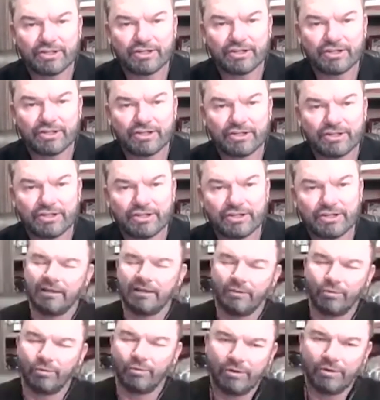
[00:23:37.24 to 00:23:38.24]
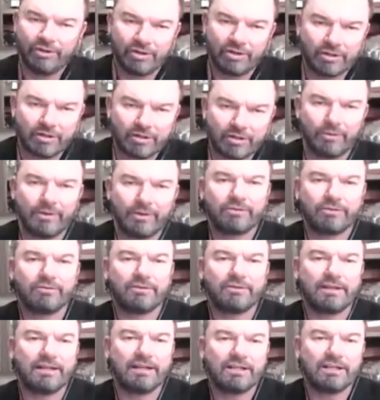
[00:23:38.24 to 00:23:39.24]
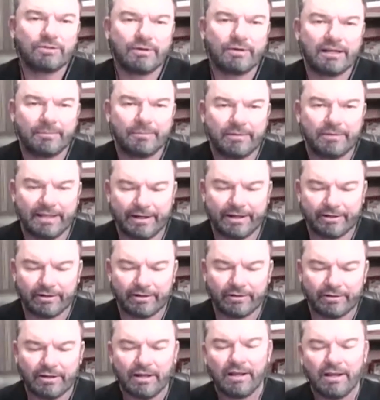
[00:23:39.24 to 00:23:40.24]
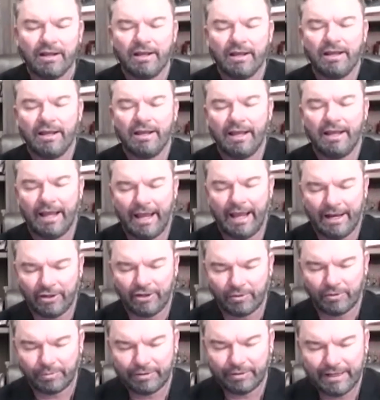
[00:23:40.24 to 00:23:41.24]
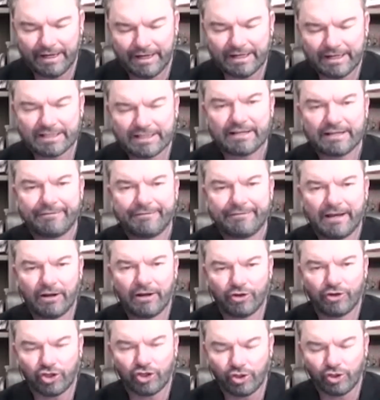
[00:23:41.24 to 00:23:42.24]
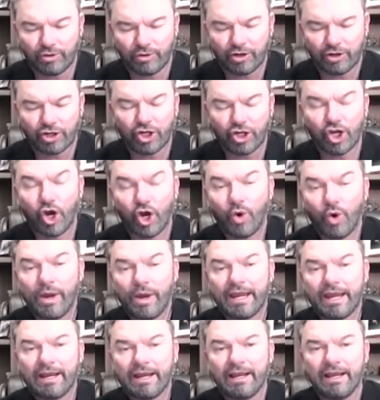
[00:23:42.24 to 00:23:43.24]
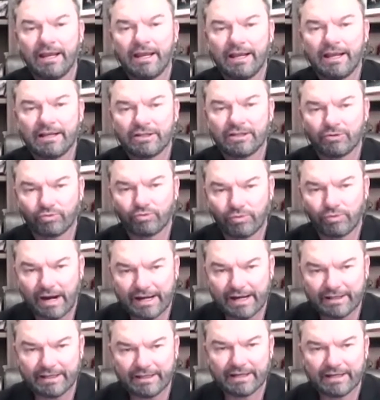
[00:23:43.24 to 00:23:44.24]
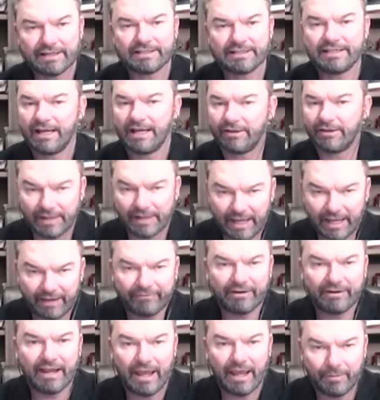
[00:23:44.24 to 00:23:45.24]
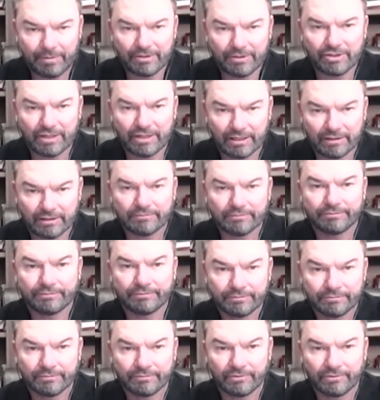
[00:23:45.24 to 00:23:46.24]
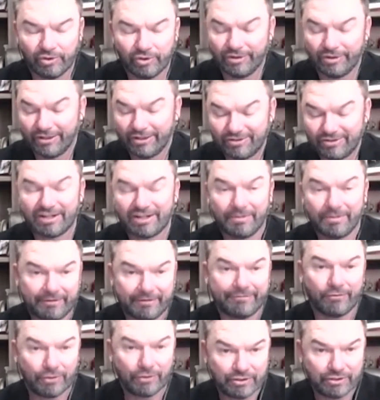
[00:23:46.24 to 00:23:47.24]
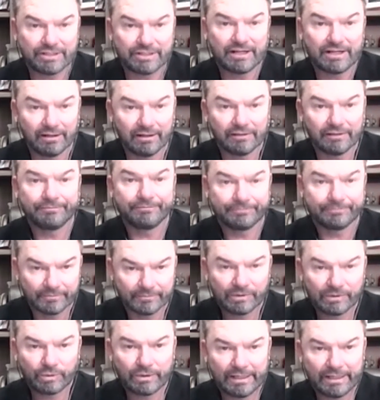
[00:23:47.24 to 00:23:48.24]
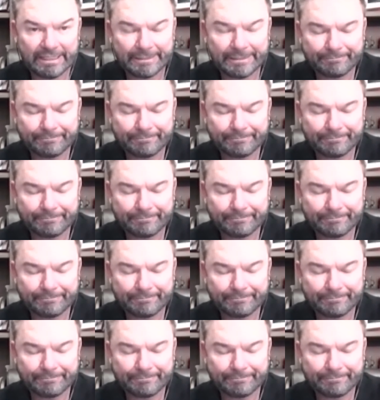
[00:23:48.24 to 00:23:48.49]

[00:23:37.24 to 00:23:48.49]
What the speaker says: on the website, that when you're going through the 80/20 planner and you're planning stuff out, you're going to write things down that haven't happened yet. You're literally going to be a fortune teller. Okay.